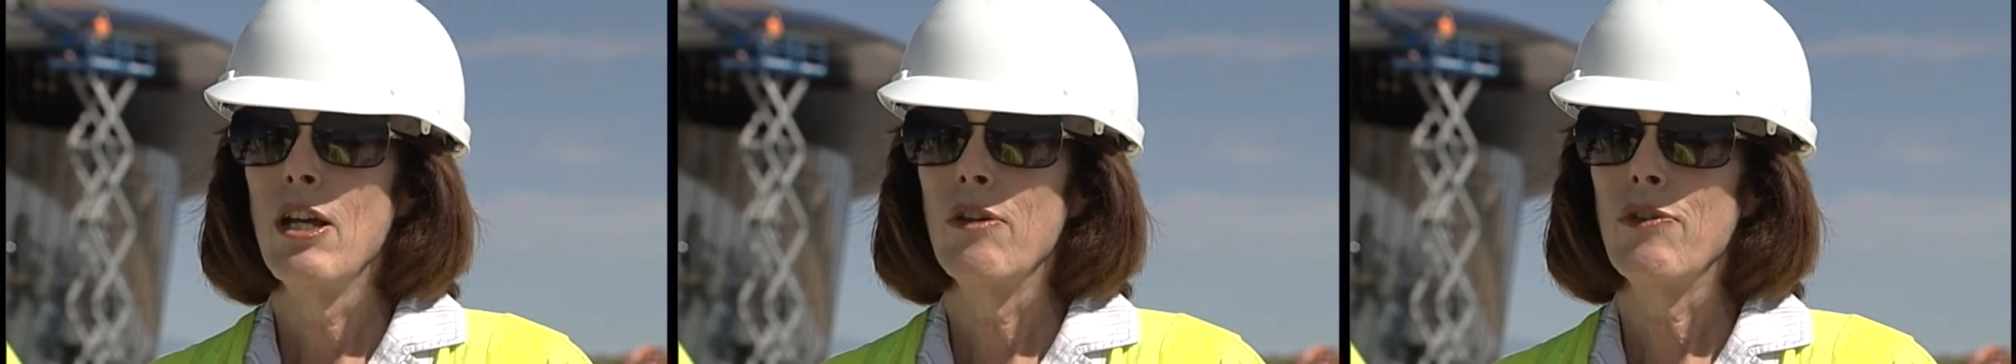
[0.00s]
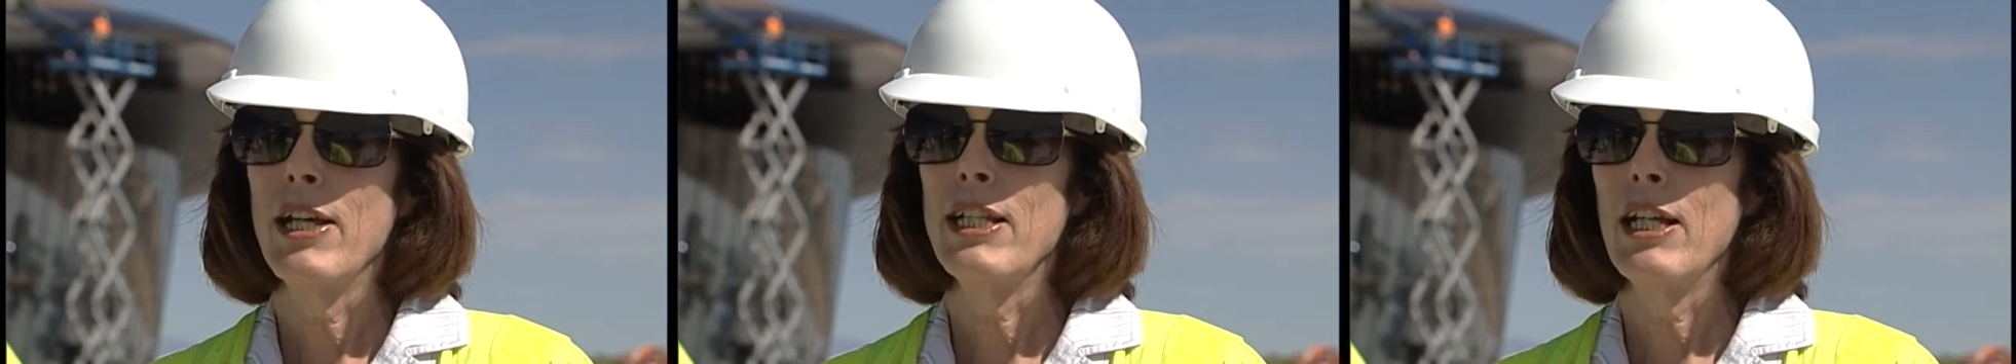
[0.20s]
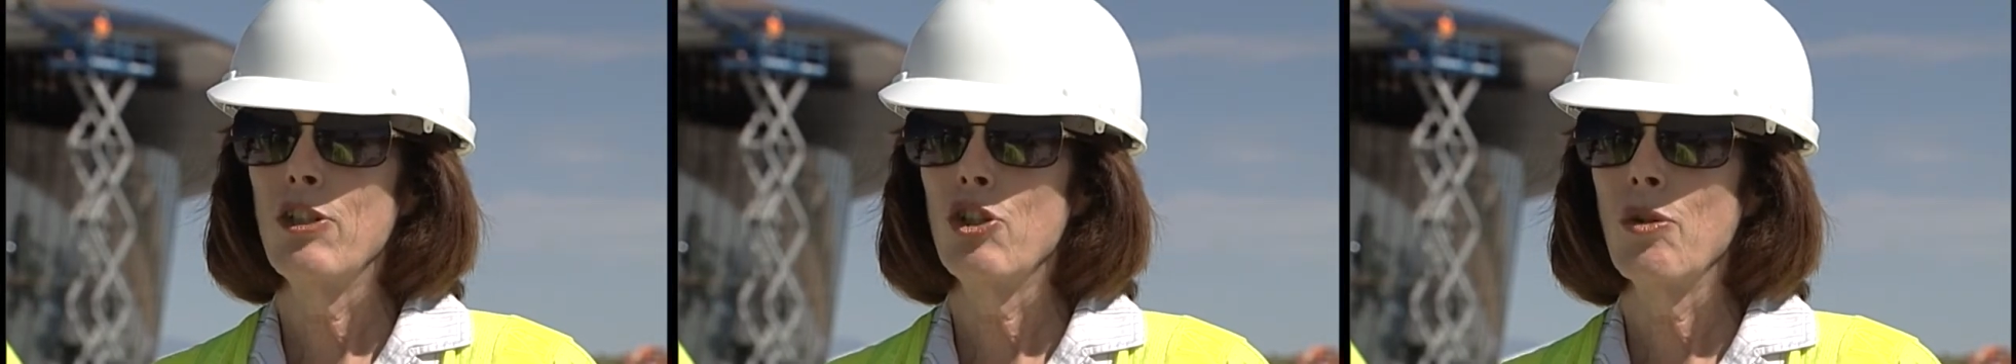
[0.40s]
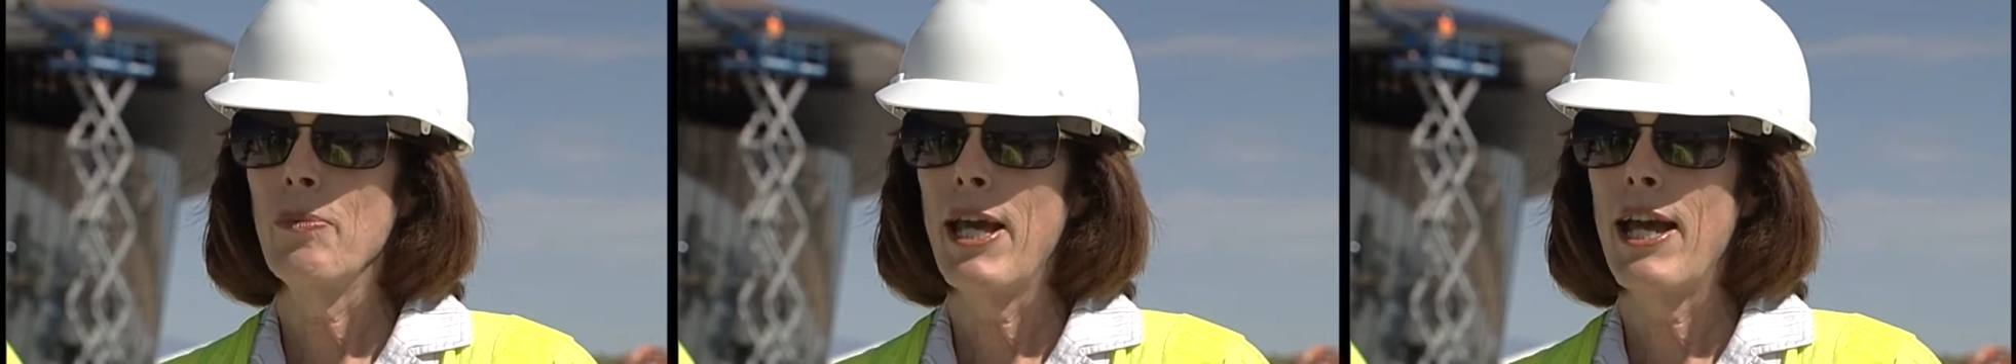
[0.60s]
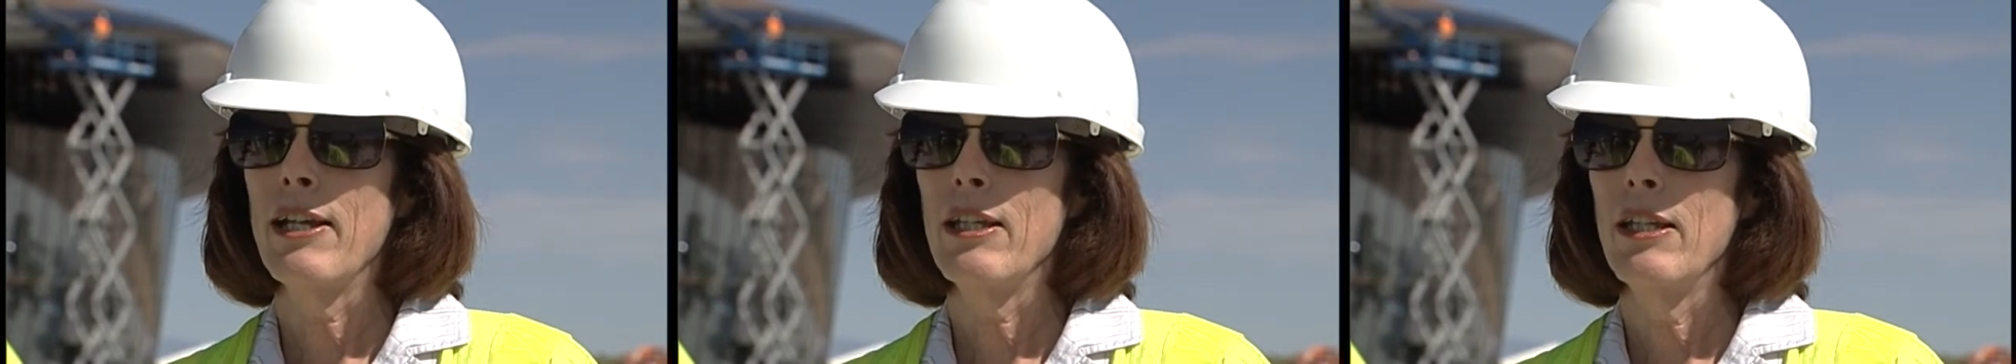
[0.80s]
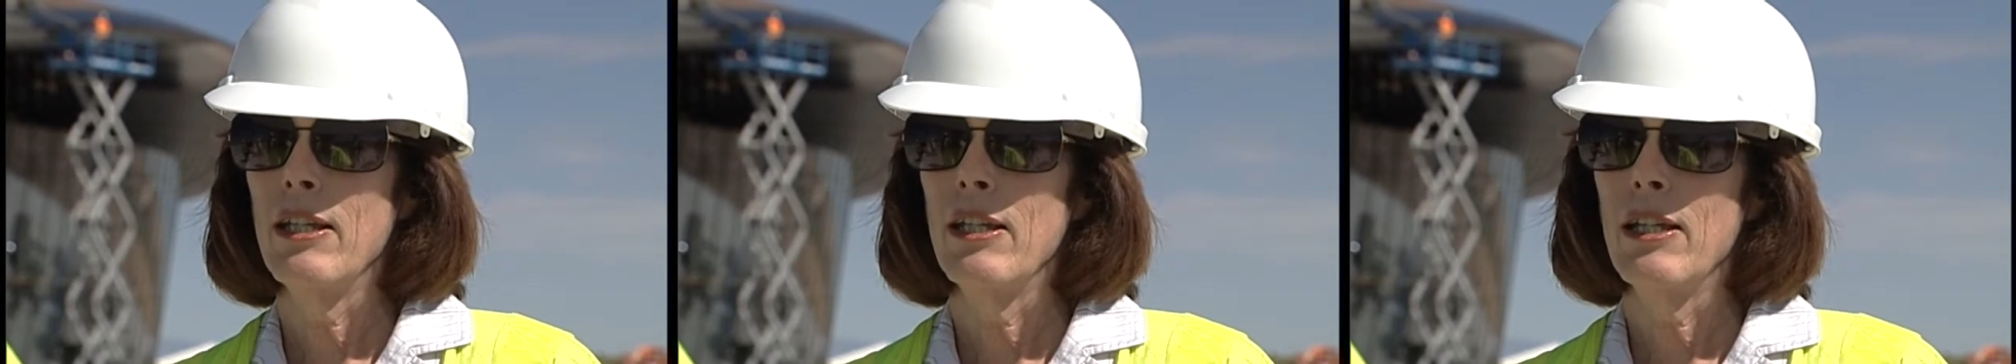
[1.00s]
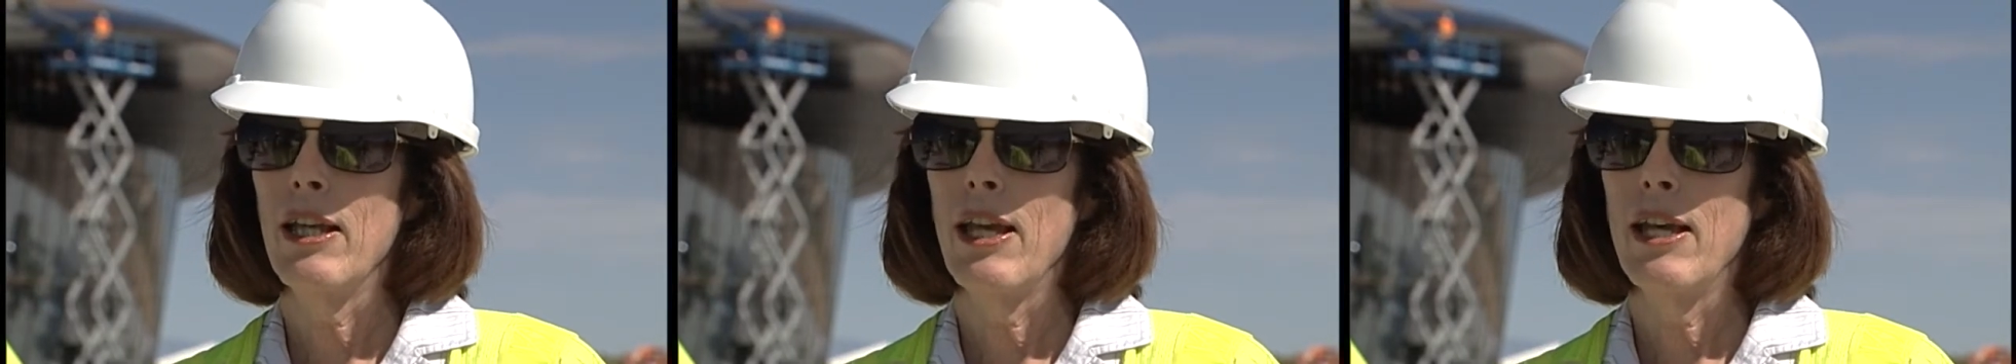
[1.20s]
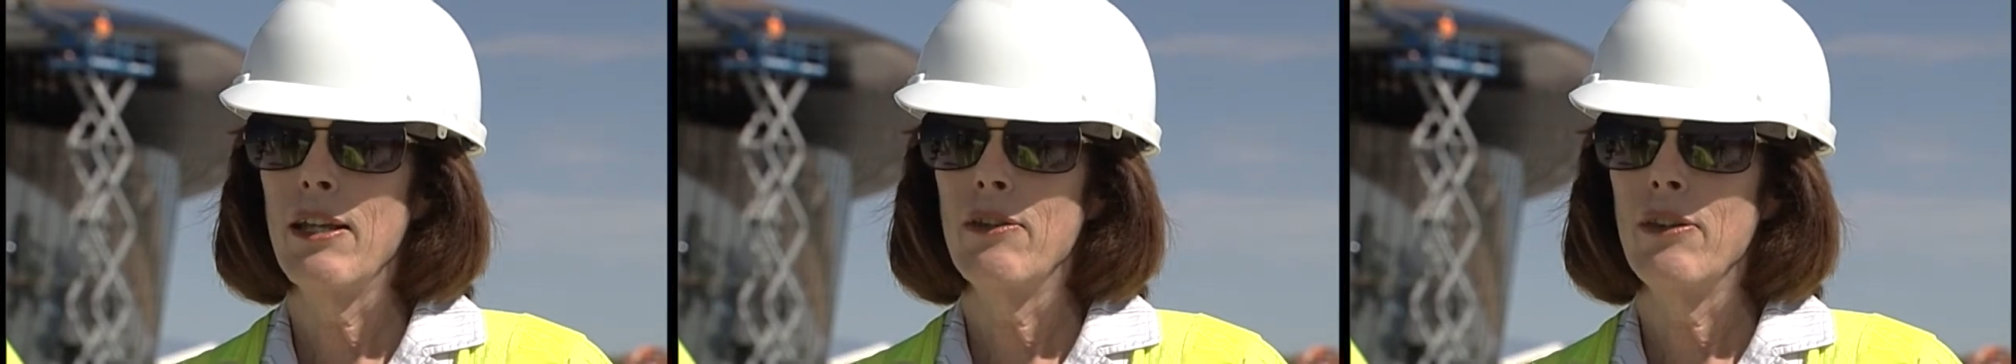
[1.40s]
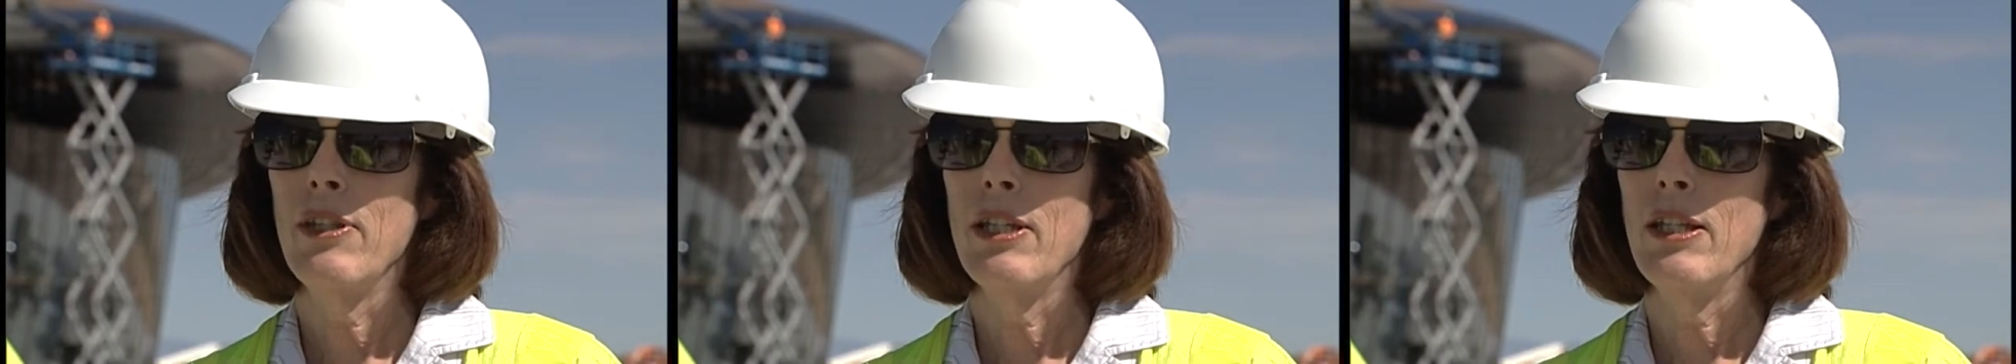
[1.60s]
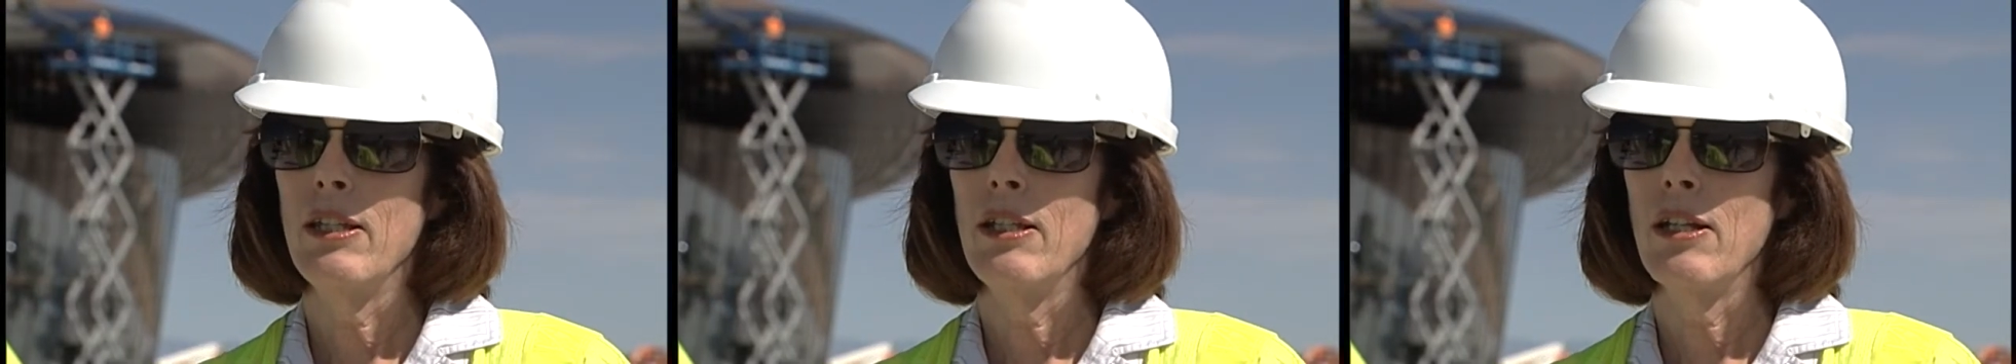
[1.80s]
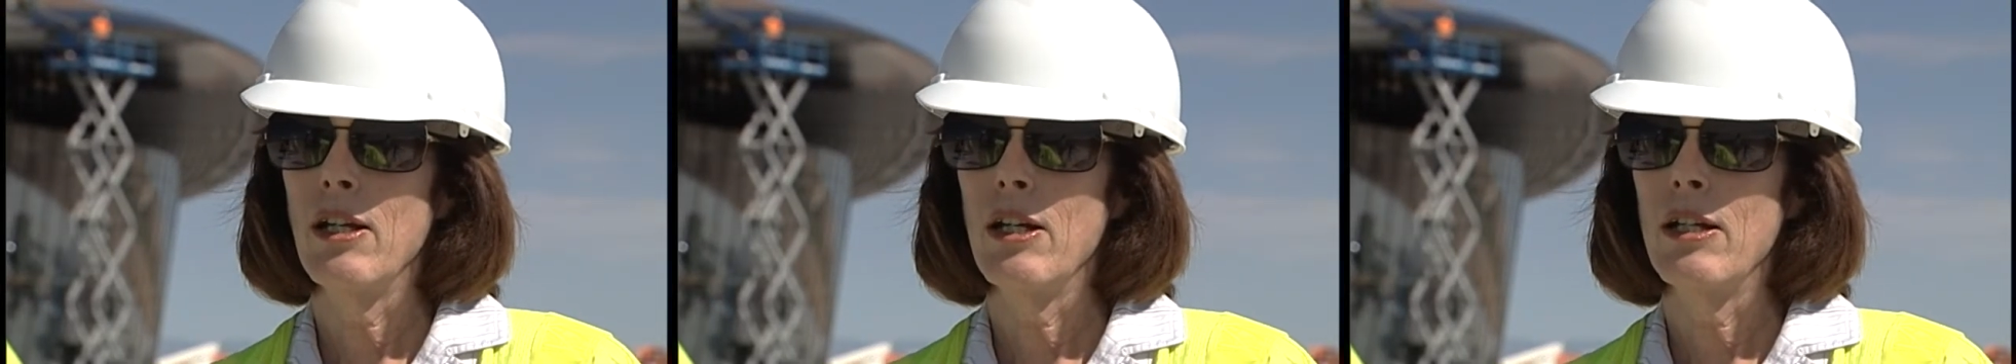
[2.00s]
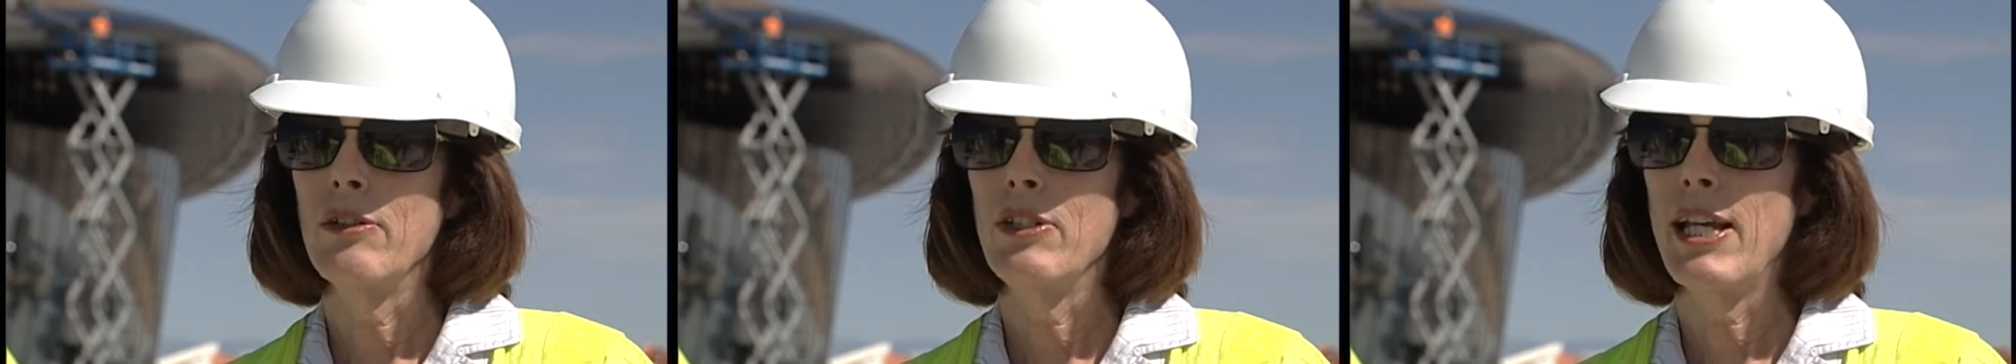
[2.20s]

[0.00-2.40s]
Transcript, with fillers: financial backing and the uh,